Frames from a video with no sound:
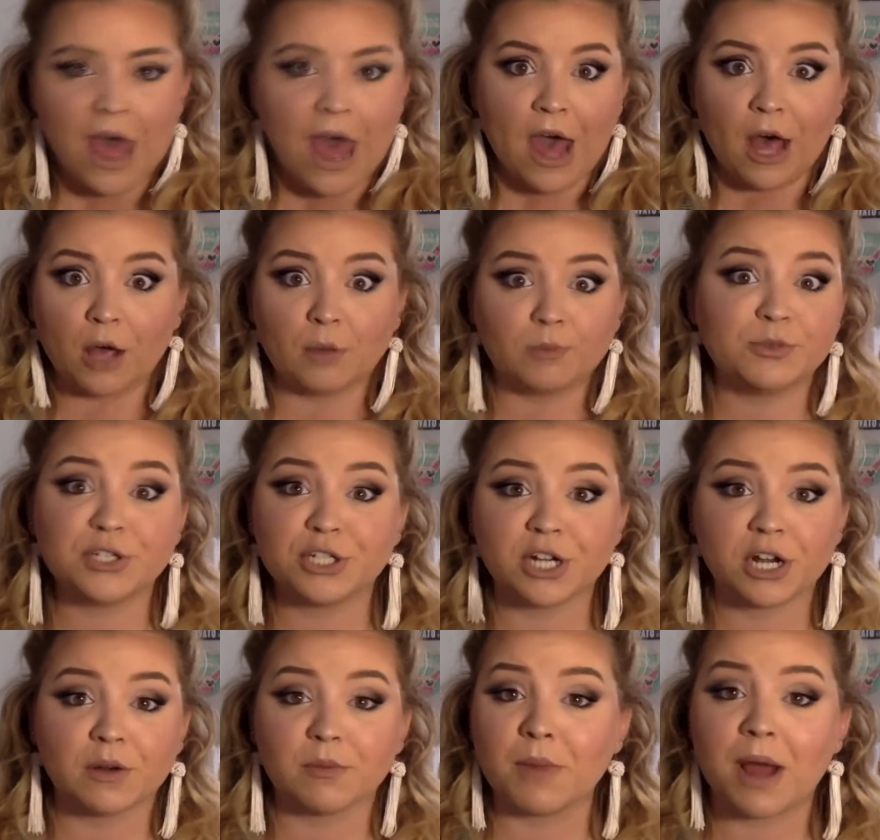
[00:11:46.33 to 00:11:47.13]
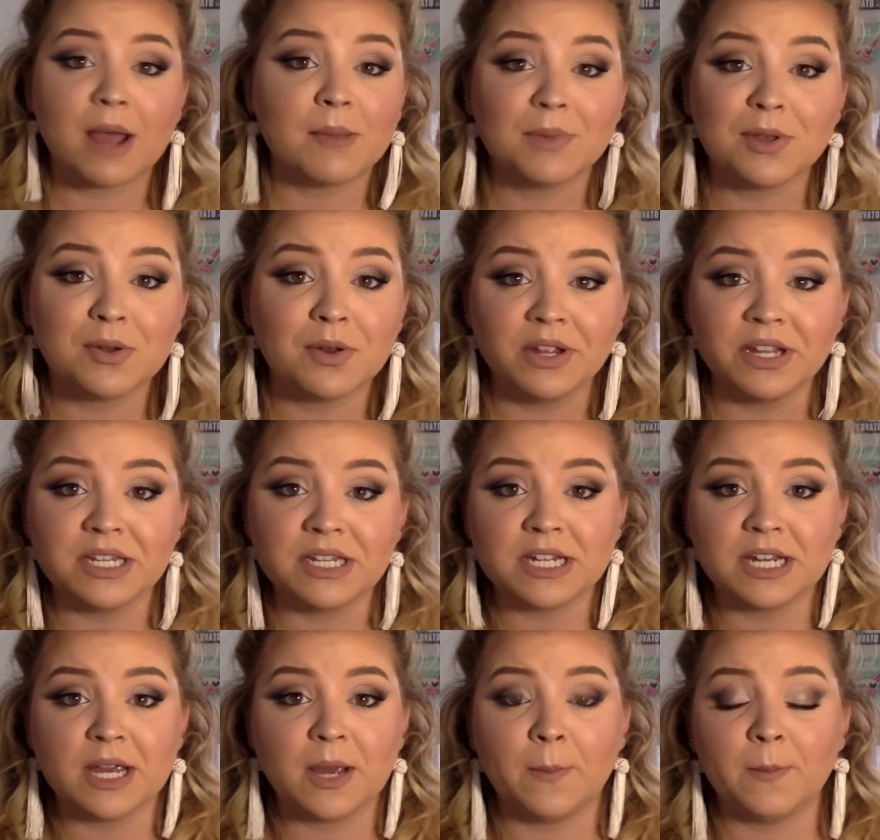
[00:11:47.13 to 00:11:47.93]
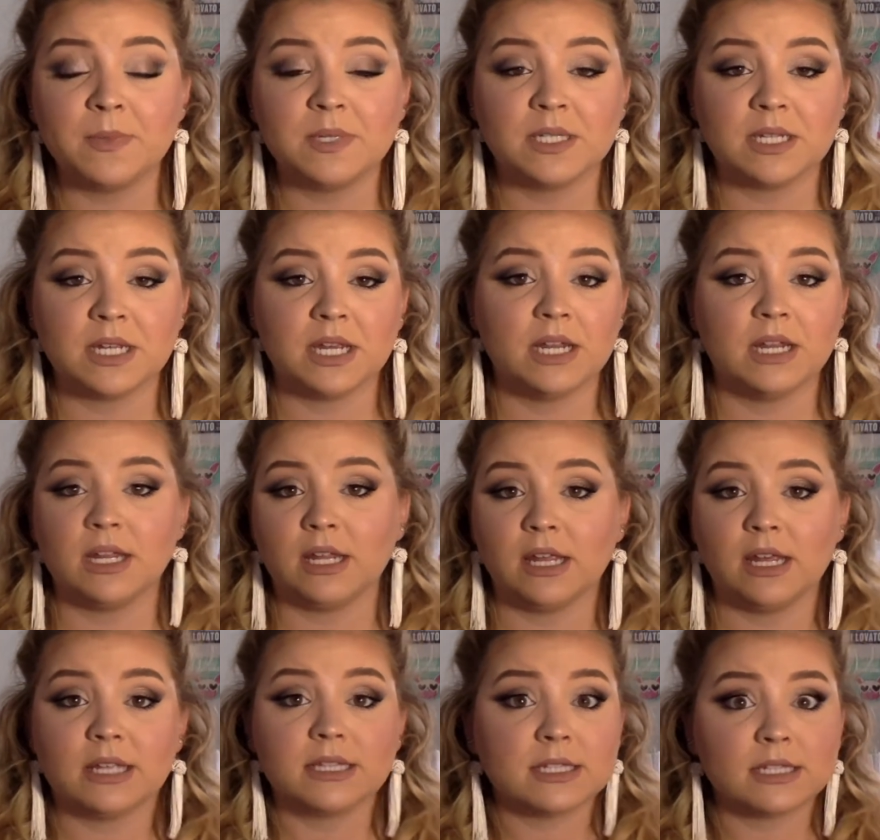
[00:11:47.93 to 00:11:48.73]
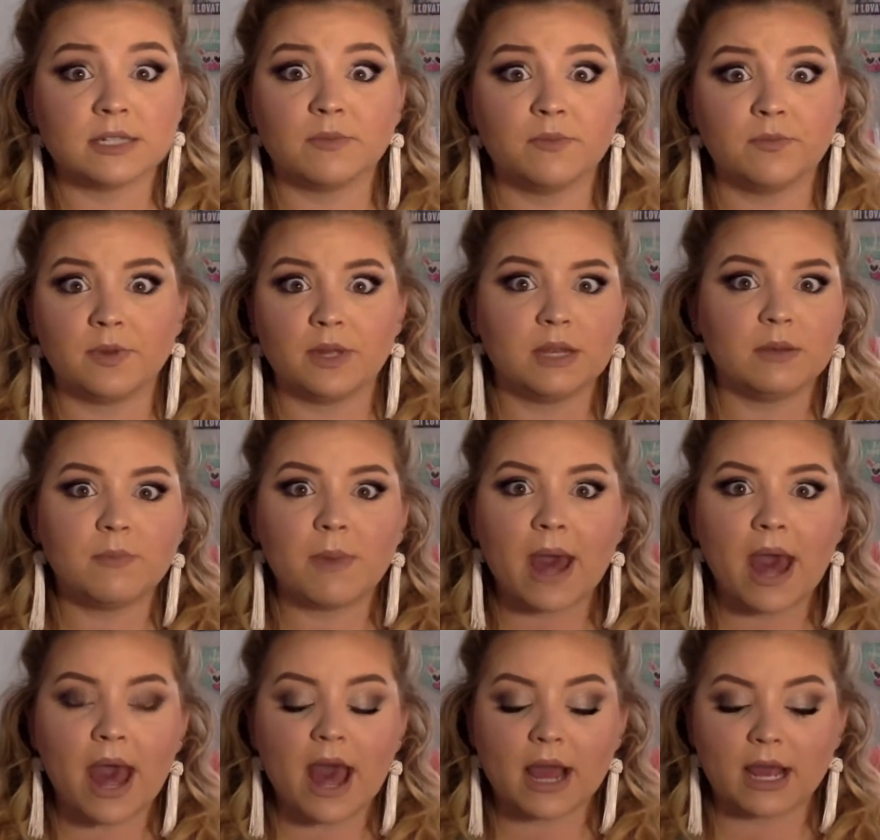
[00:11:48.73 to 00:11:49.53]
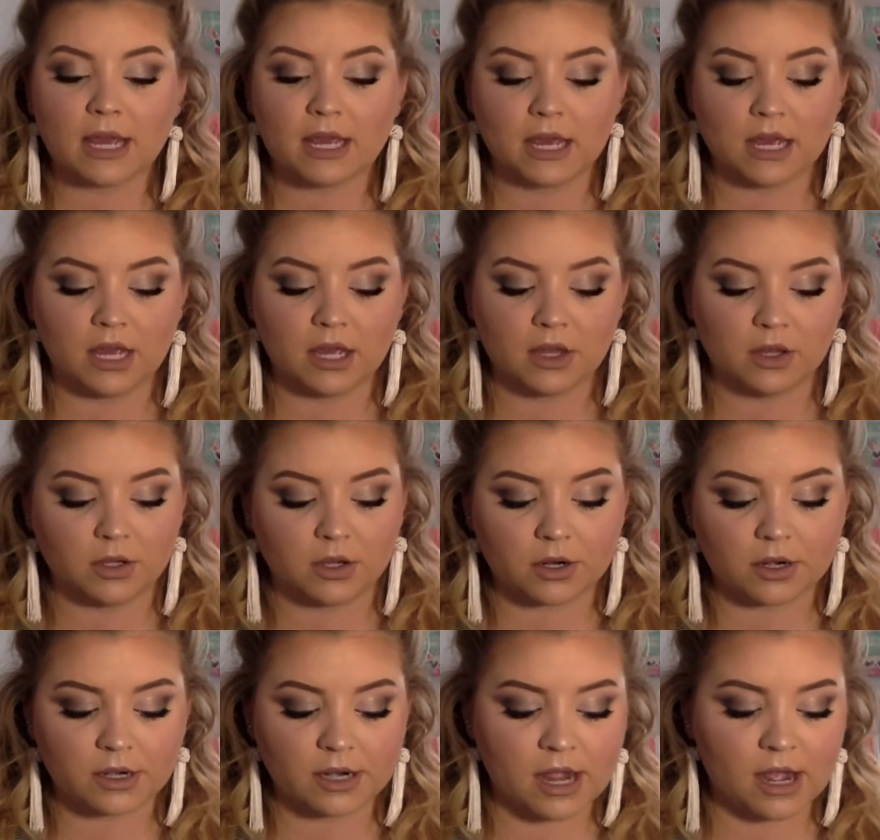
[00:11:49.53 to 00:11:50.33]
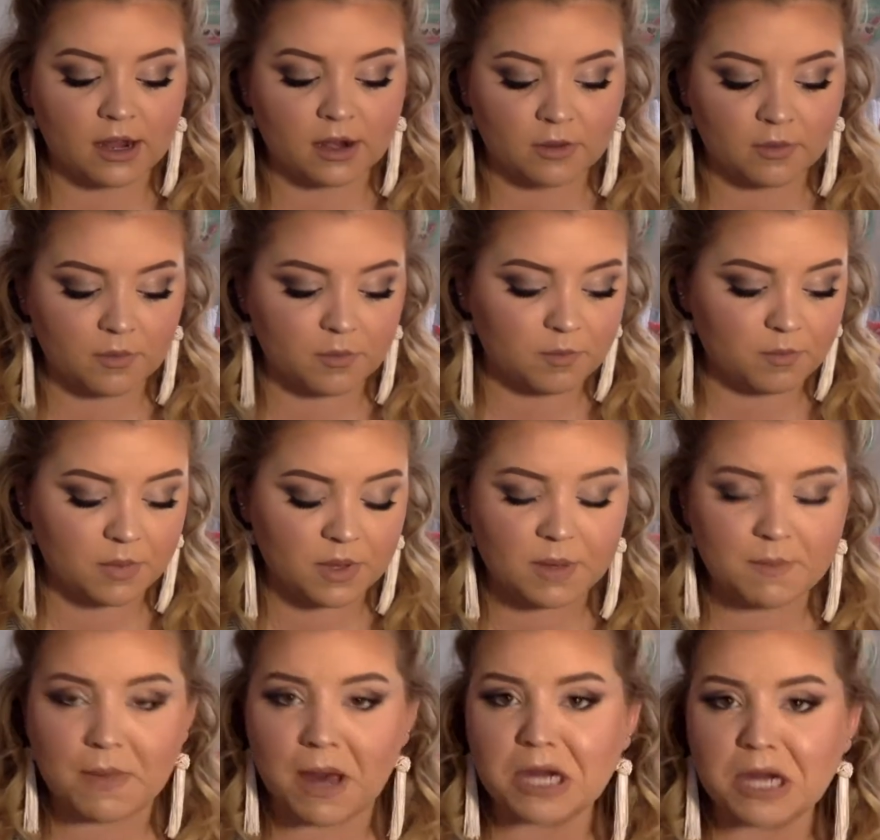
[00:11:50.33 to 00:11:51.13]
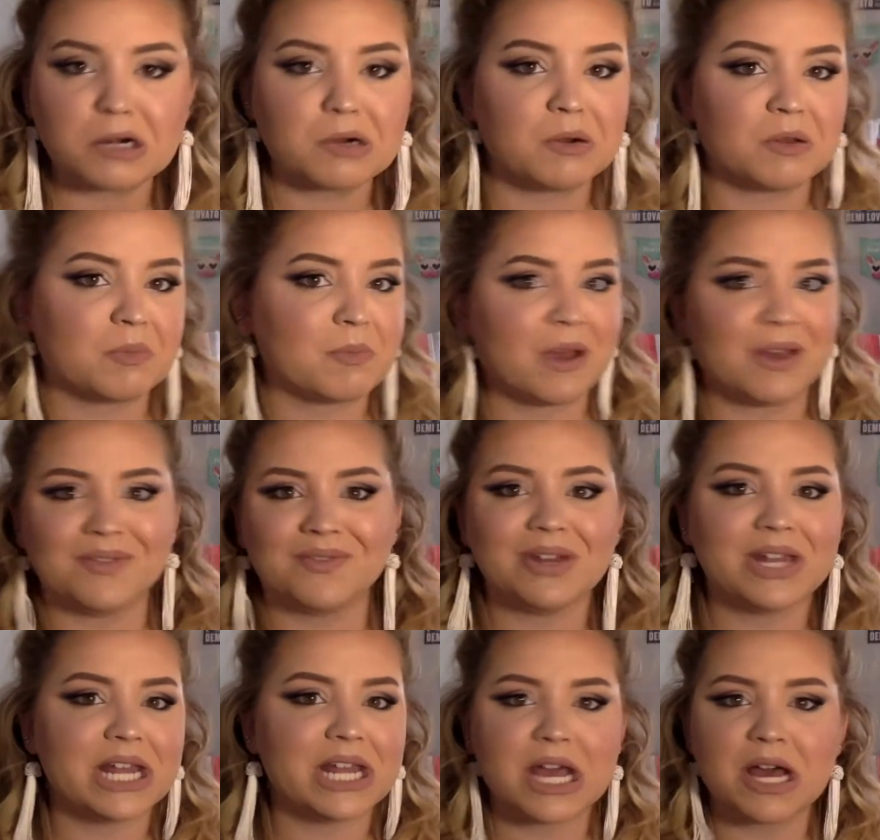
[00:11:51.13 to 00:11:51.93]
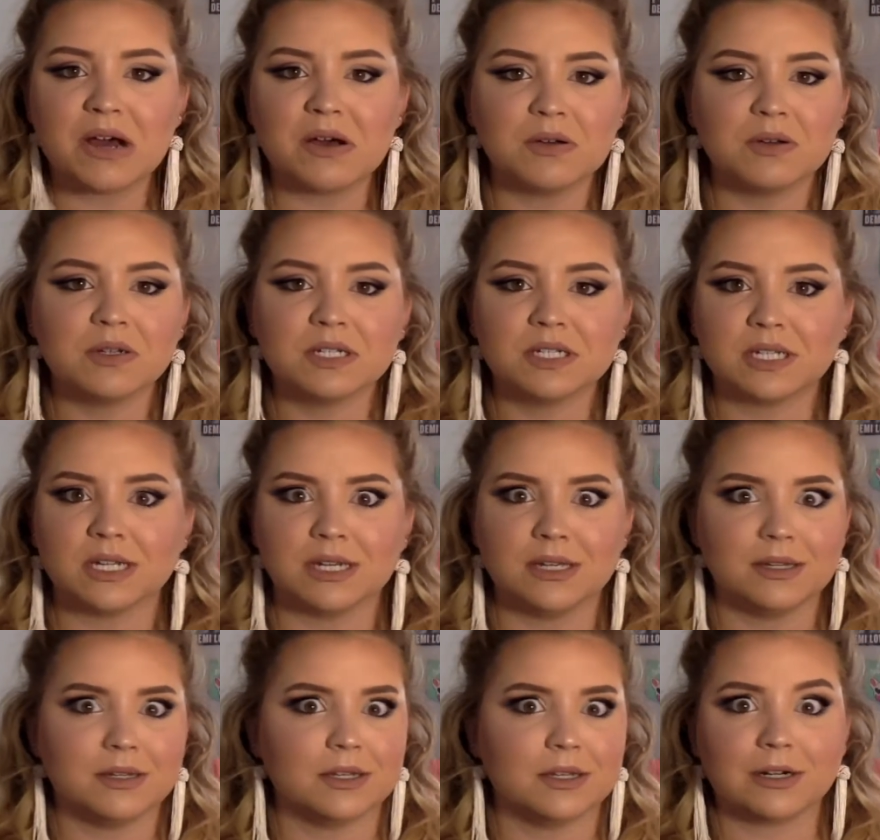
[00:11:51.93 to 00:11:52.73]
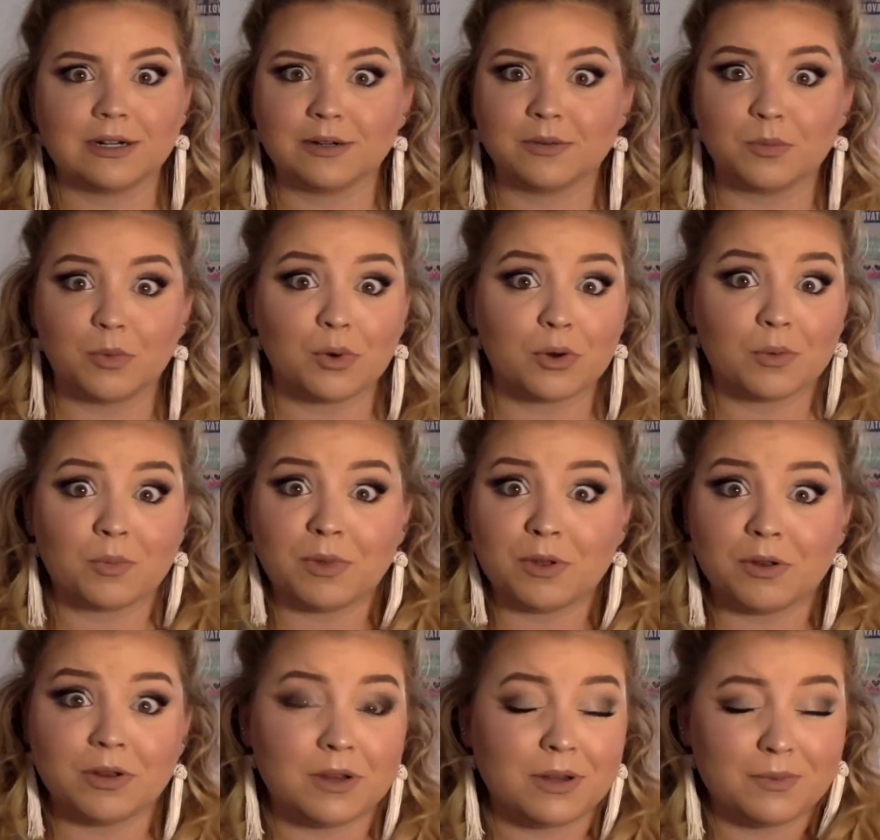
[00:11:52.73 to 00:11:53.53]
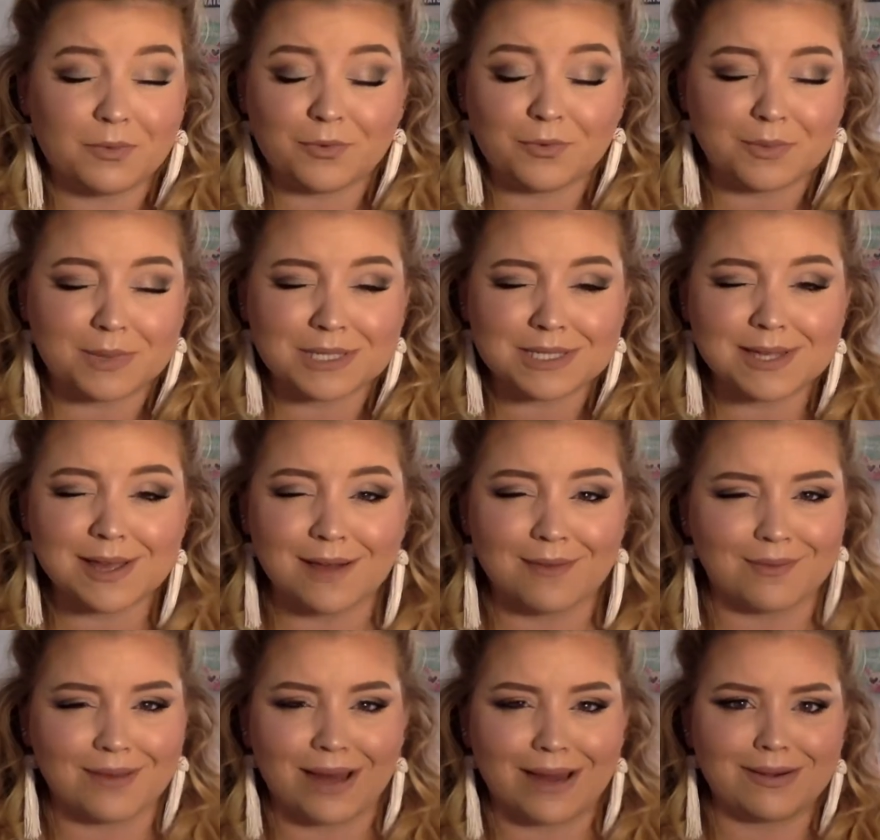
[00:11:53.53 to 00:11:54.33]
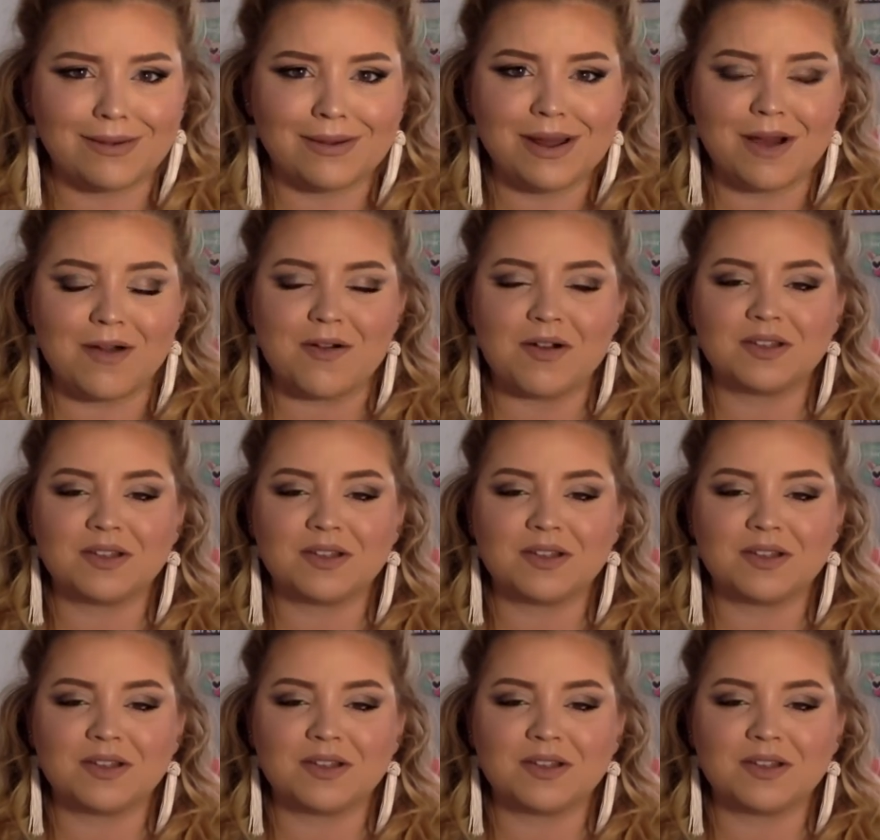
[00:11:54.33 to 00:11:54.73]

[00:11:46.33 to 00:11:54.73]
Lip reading: help share my beauty tips and get some feedback and learn how to be better with my videos and learn more beauty tips for myself. I don't know.